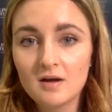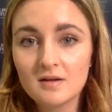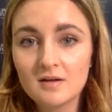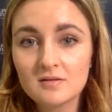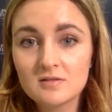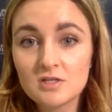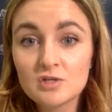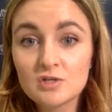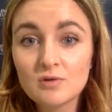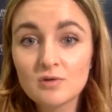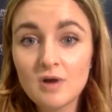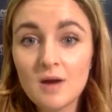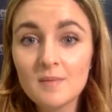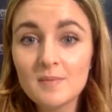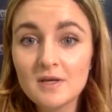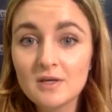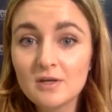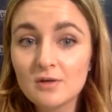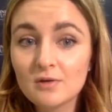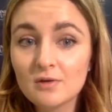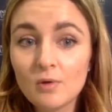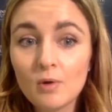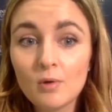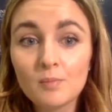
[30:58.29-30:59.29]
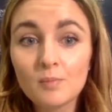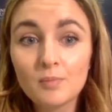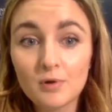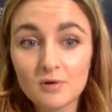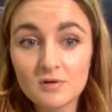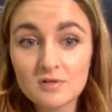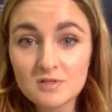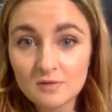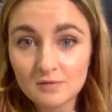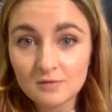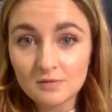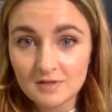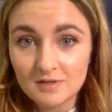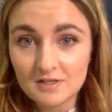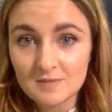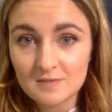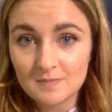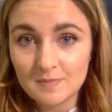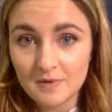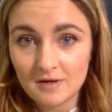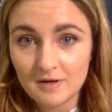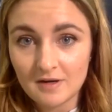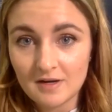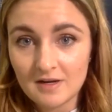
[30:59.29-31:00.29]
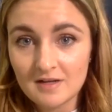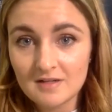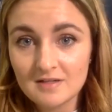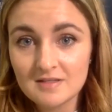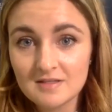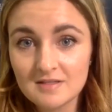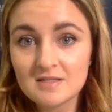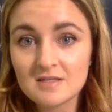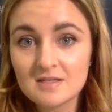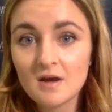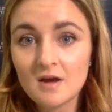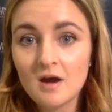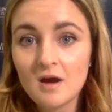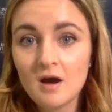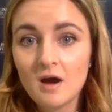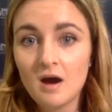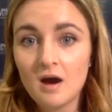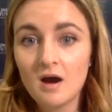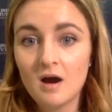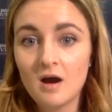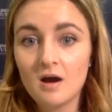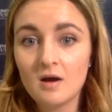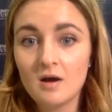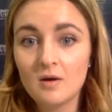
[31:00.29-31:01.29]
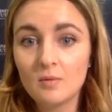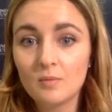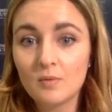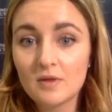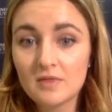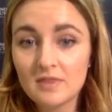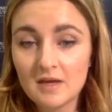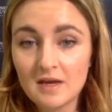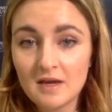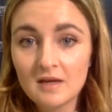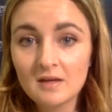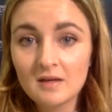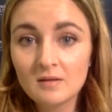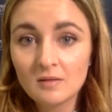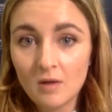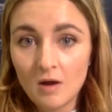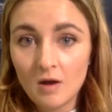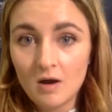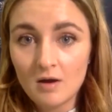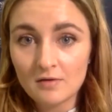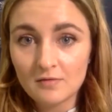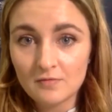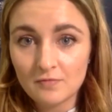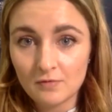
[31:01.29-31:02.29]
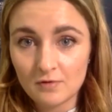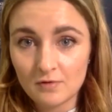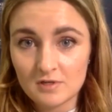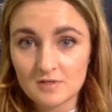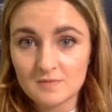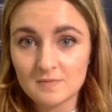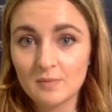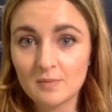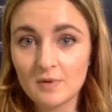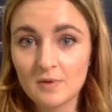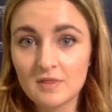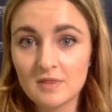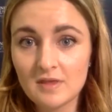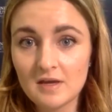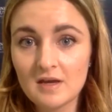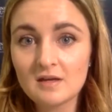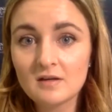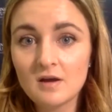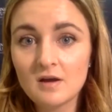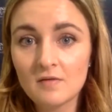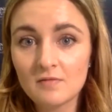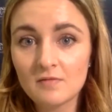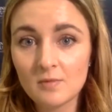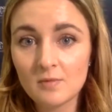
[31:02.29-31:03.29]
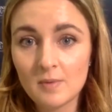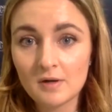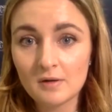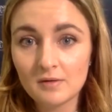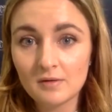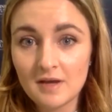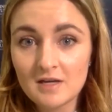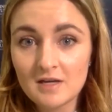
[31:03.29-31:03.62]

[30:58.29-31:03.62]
describing your own personal experience within law enforcement, within governmental